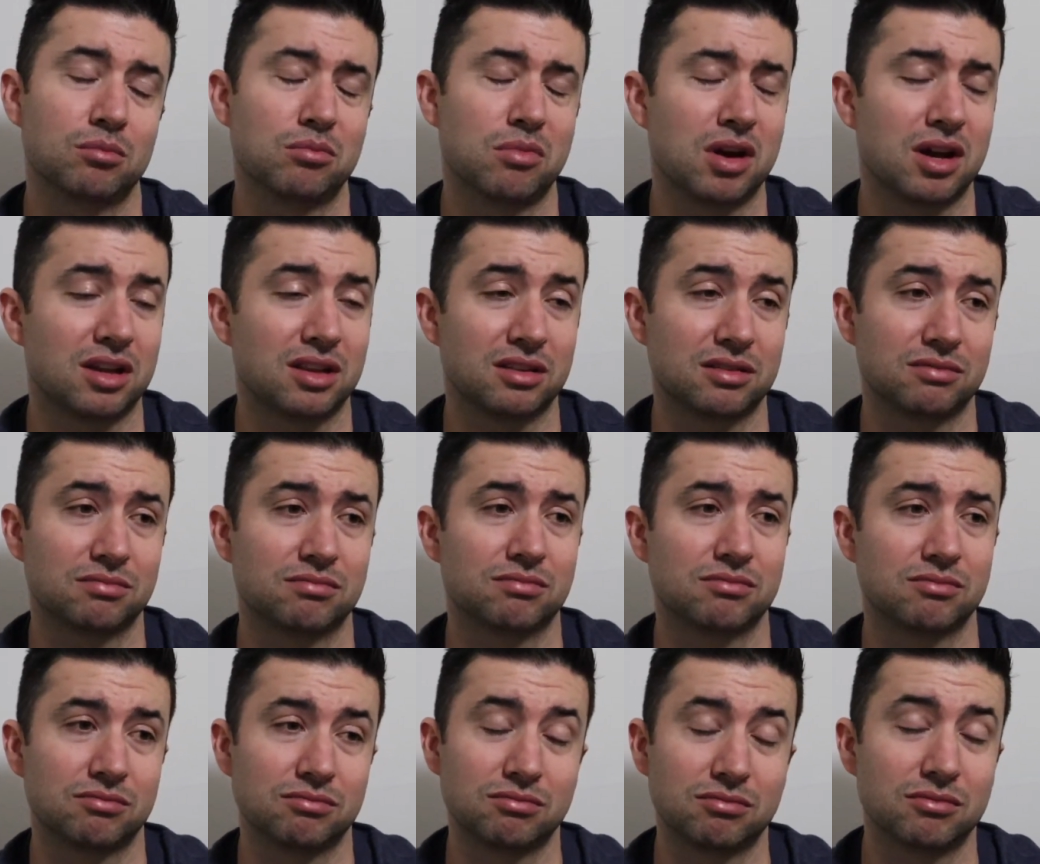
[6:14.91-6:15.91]
But
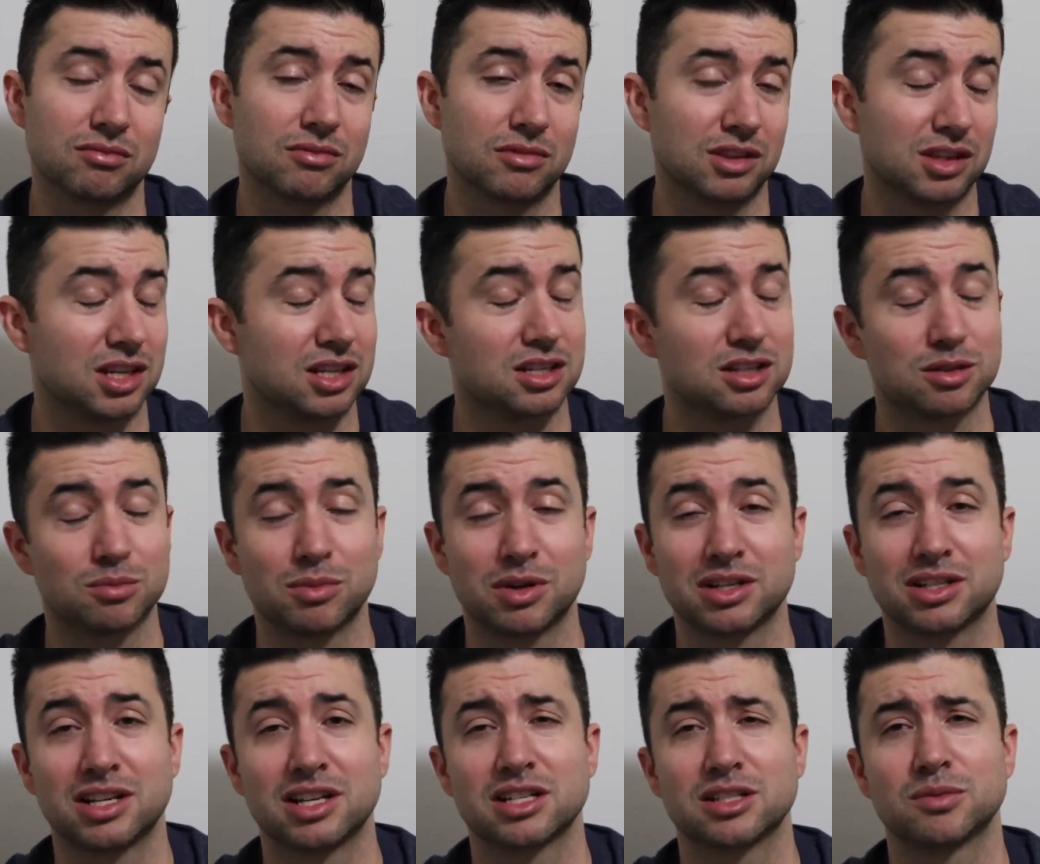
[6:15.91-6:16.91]
this is
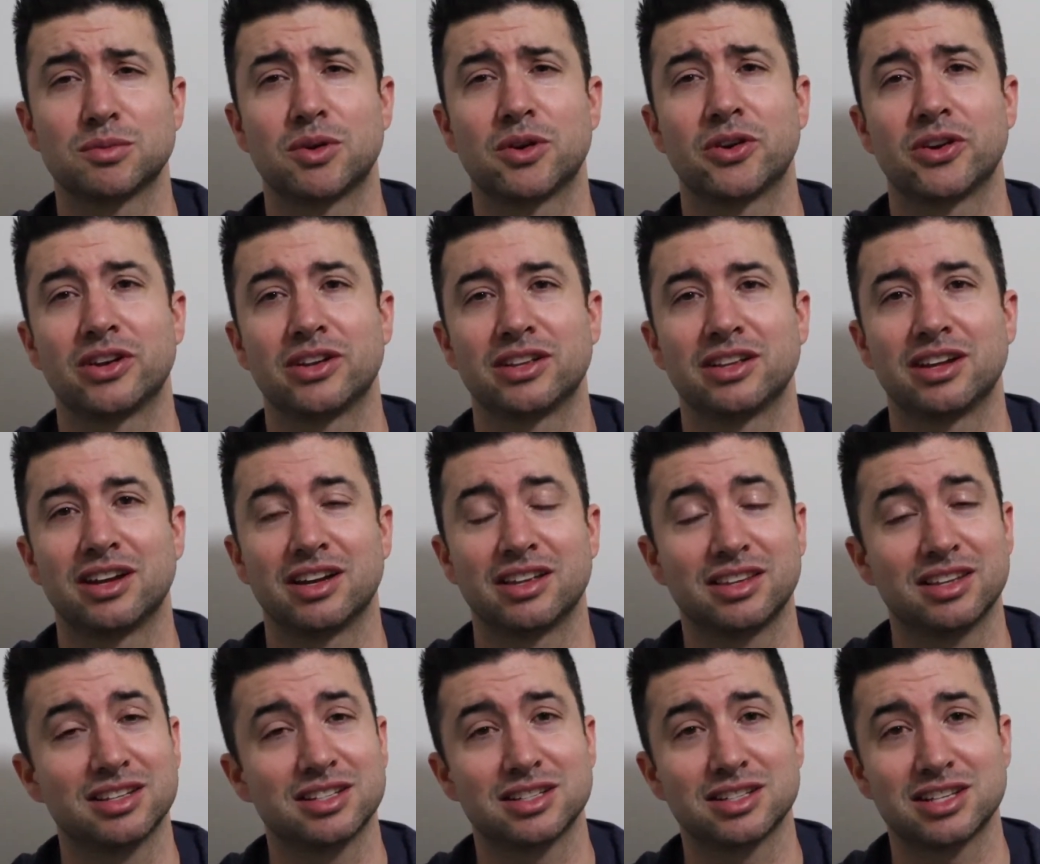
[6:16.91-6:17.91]
my testimony,
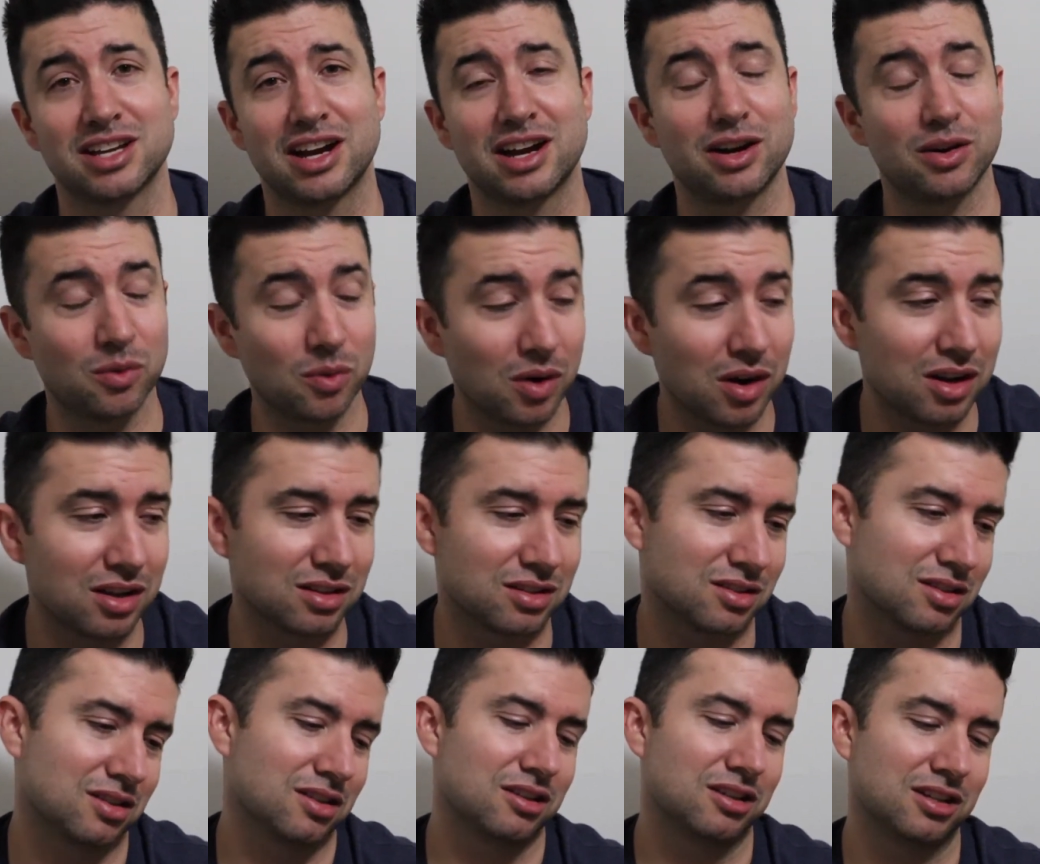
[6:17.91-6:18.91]
and this is how it
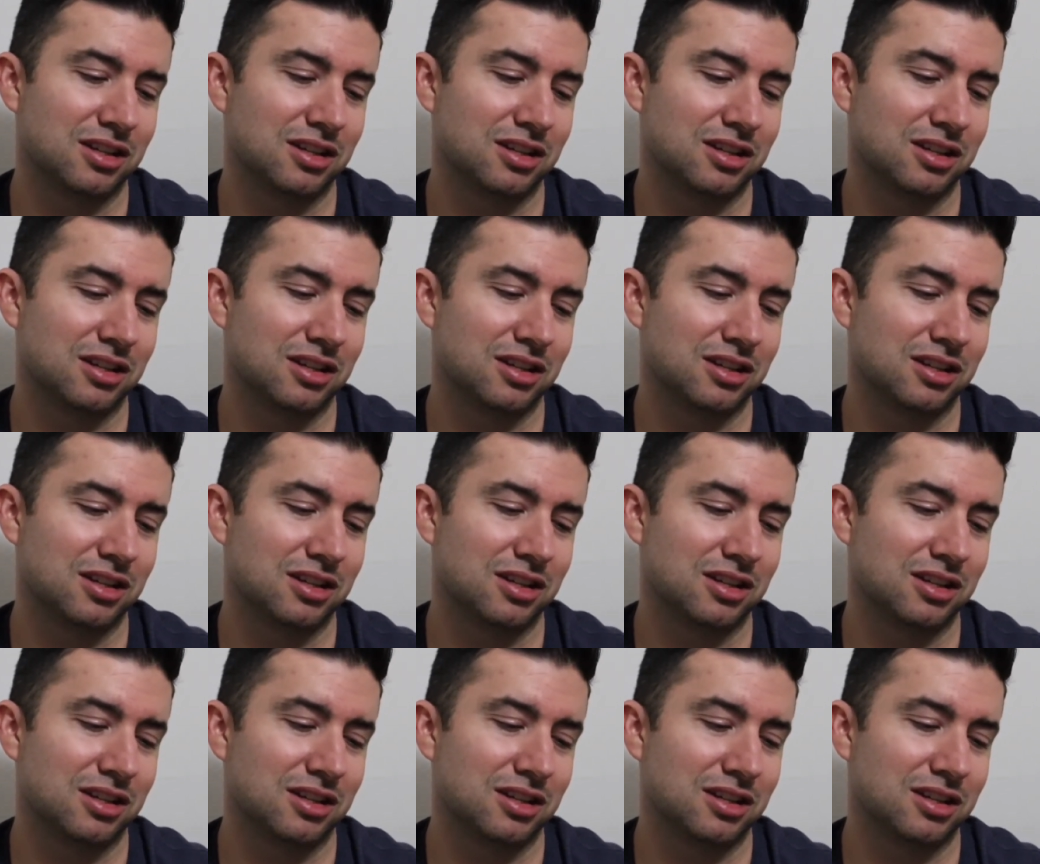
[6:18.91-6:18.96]
was.